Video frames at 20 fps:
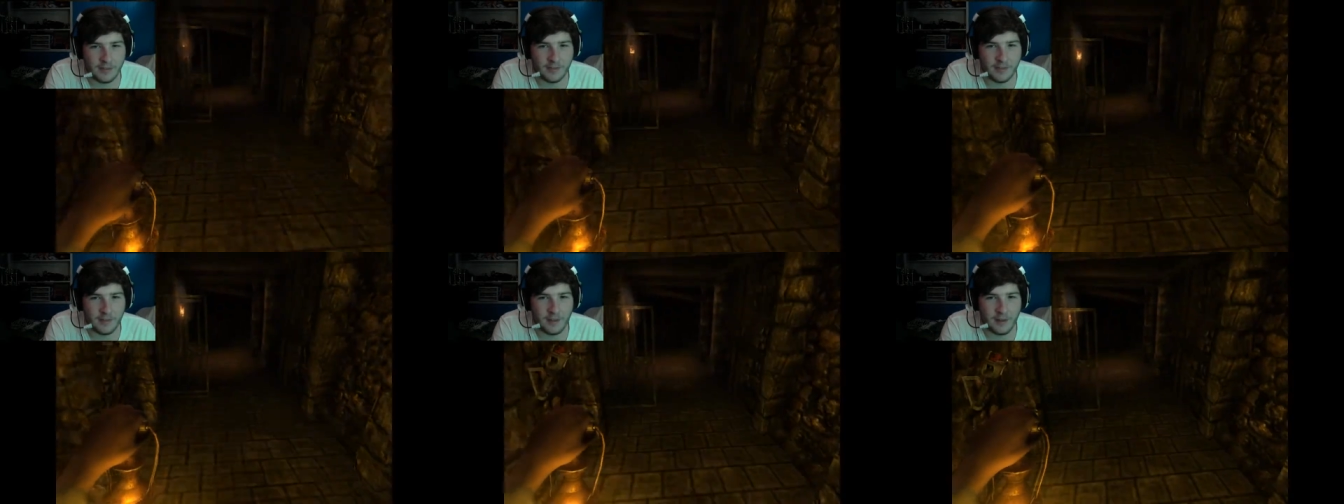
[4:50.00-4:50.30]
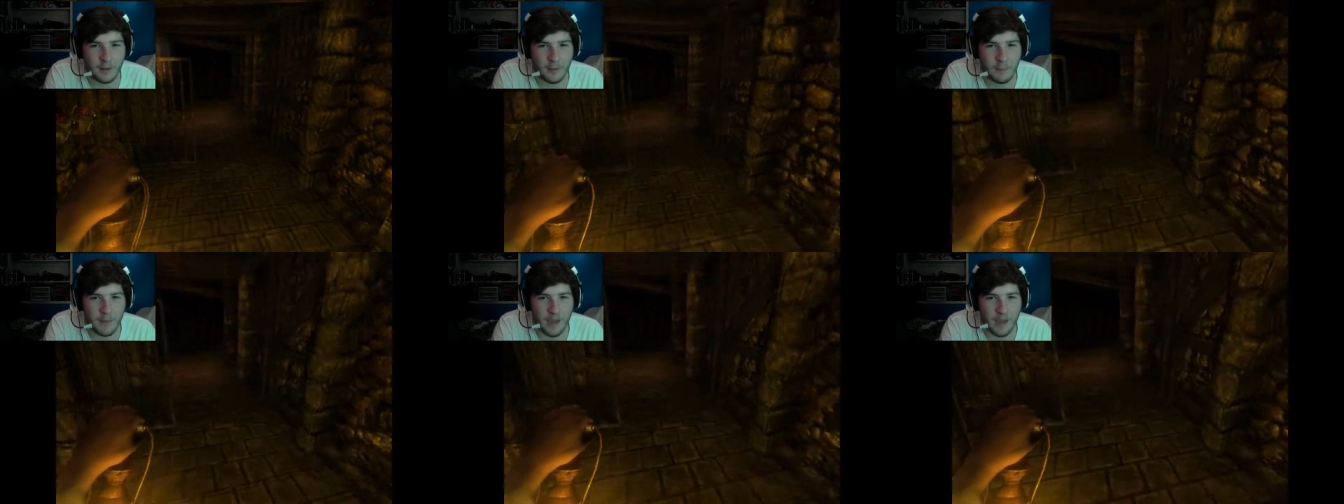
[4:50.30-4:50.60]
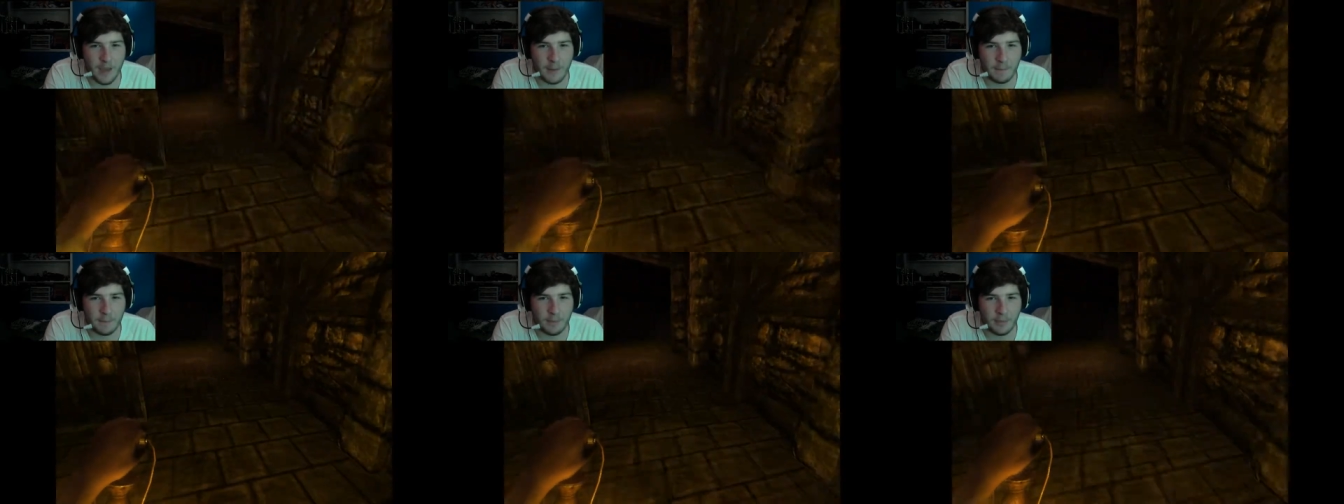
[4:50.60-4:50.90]
get a
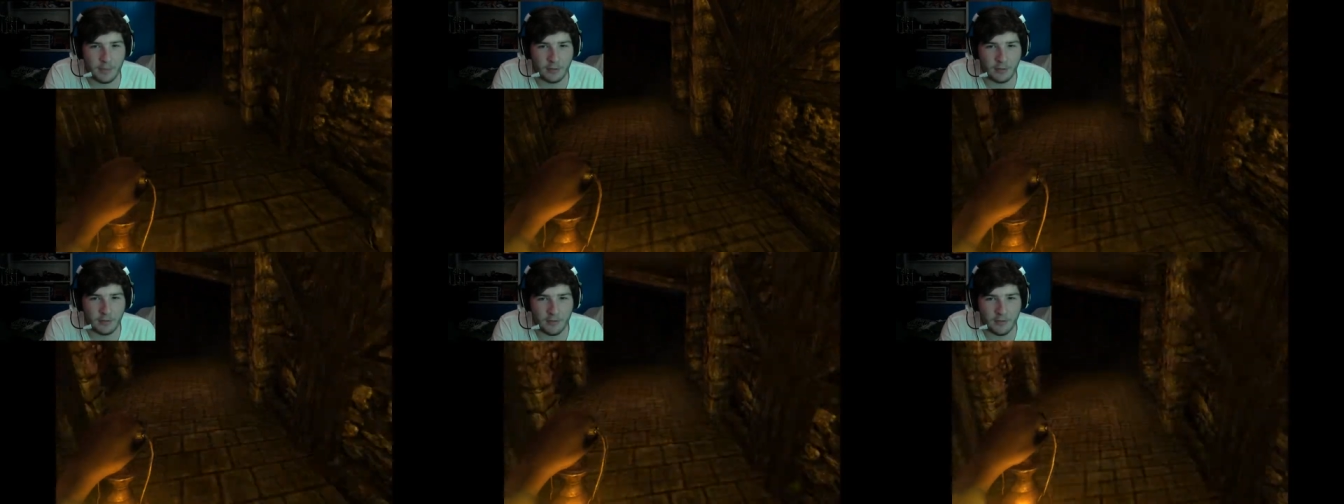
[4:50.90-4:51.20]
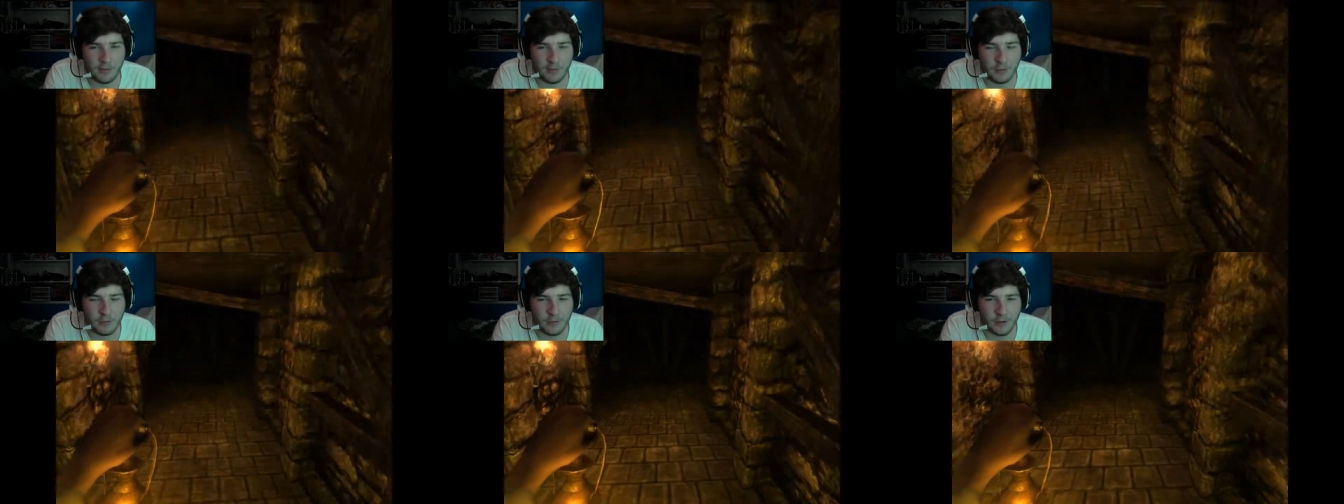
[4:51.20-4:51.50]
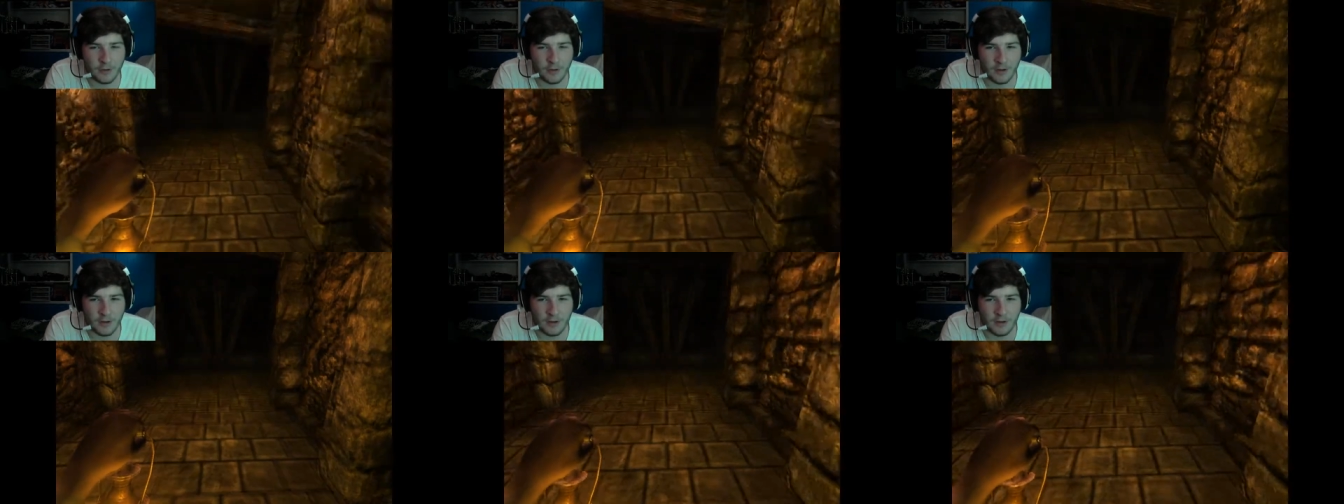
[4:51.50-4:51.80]
map, just like
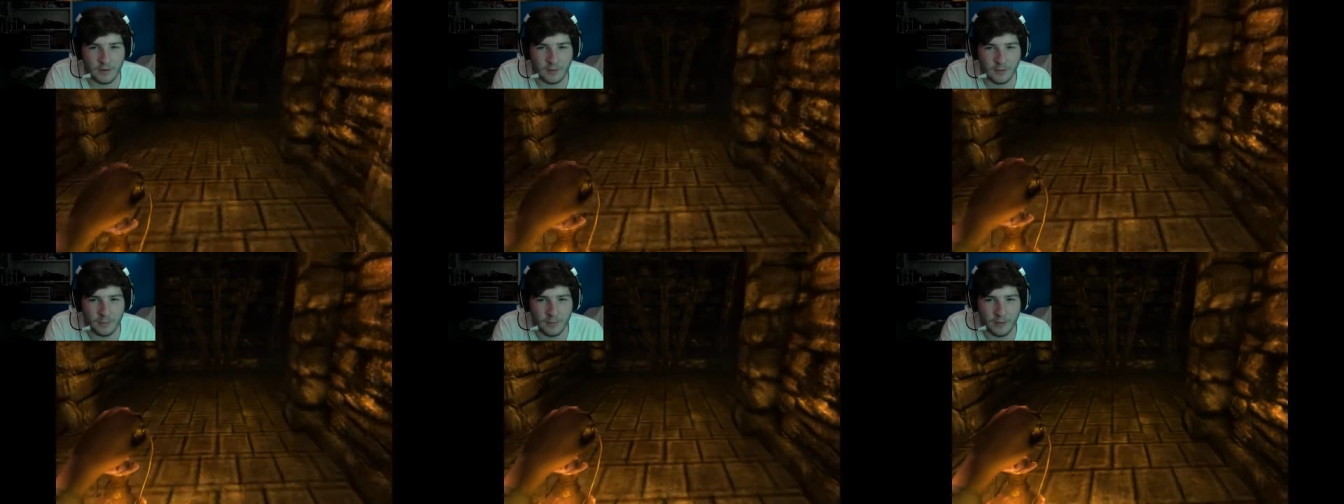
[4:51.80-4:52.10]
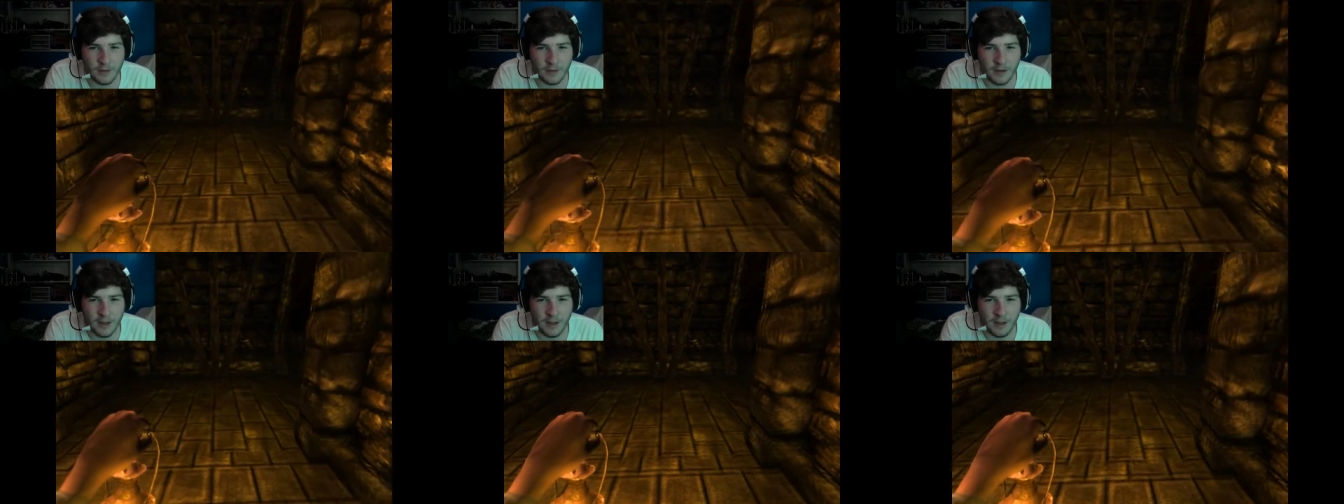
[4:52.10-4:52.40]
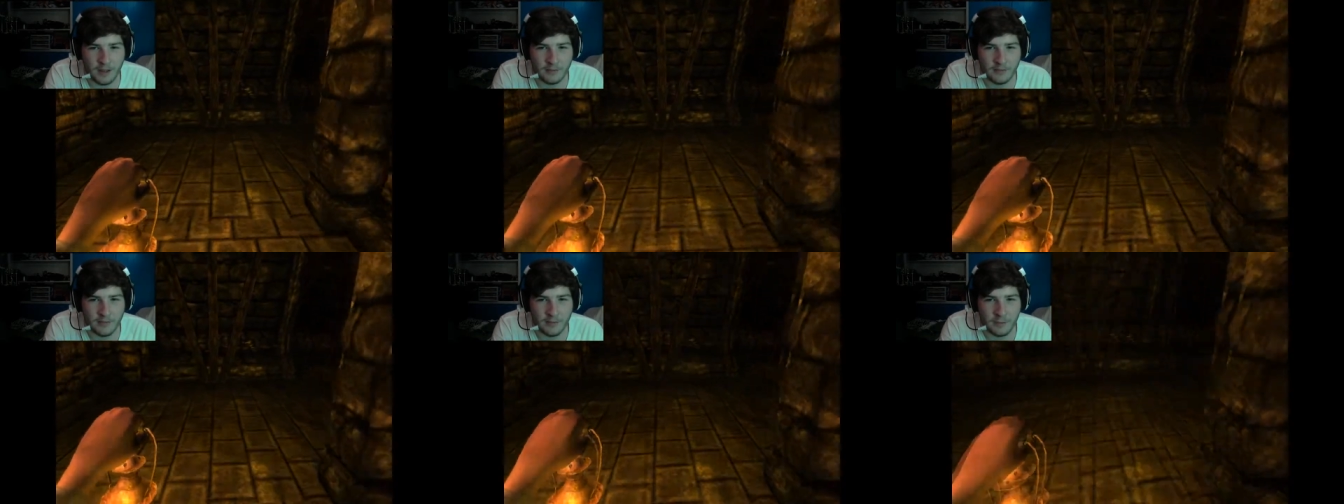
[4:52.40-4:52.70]
Dora, and we can ask
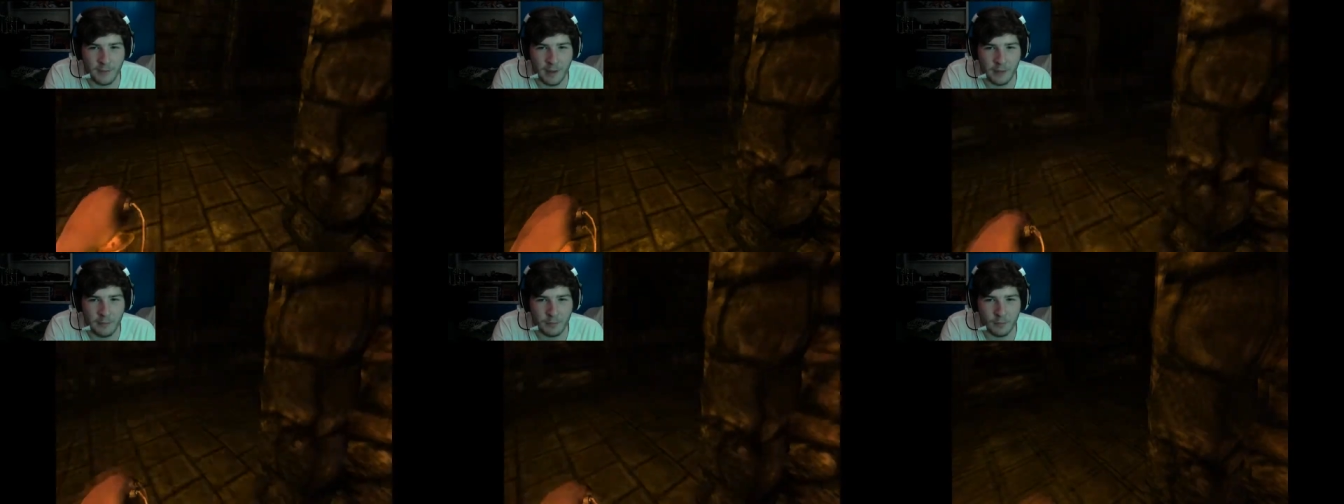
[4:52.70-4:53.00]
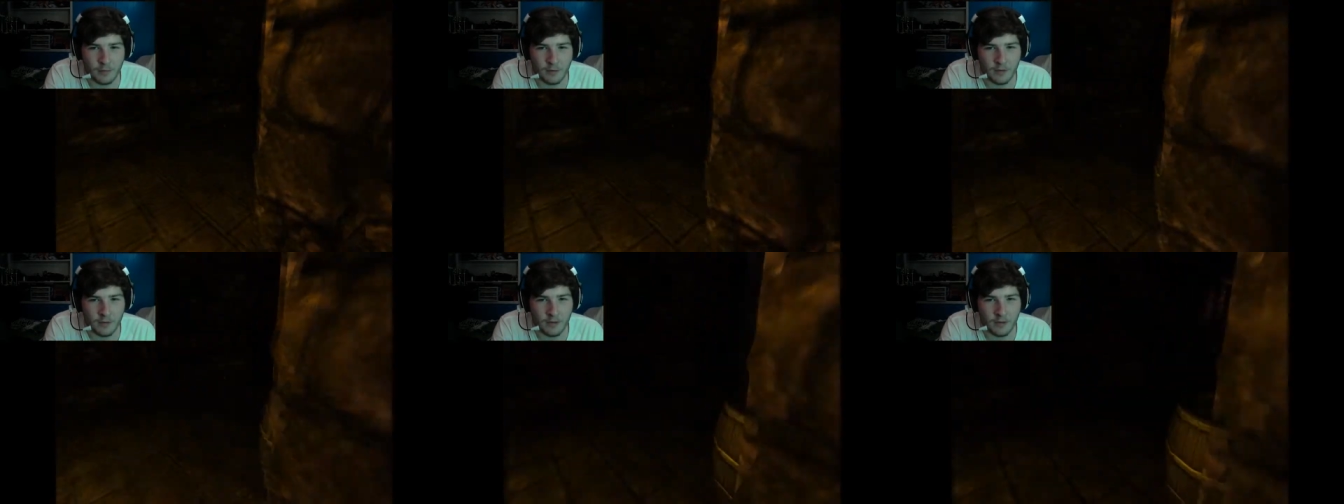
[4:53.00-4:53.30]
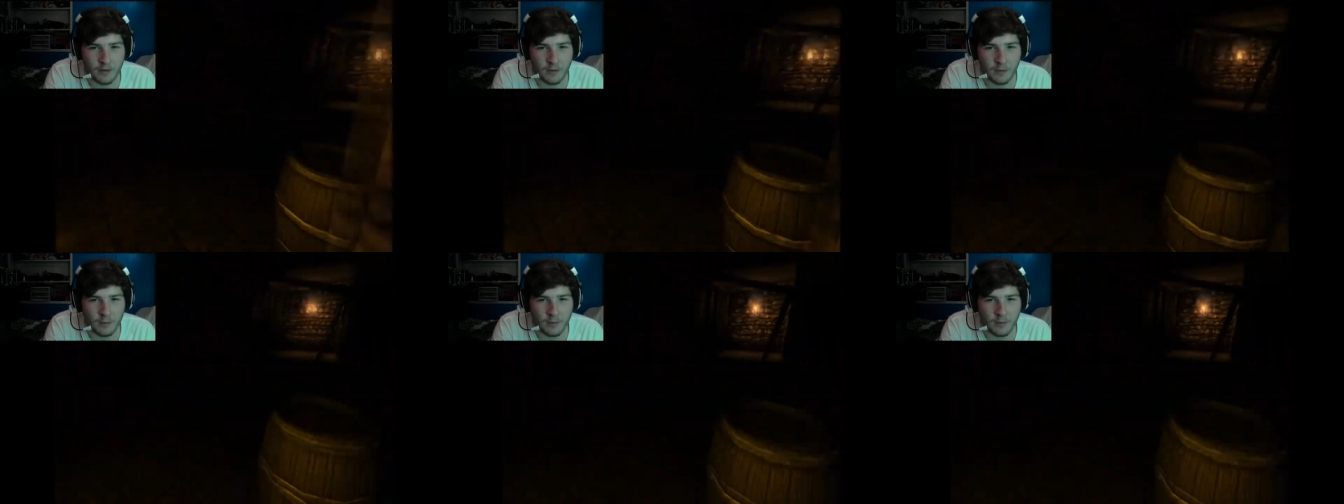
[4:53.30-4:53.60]
the map where to go.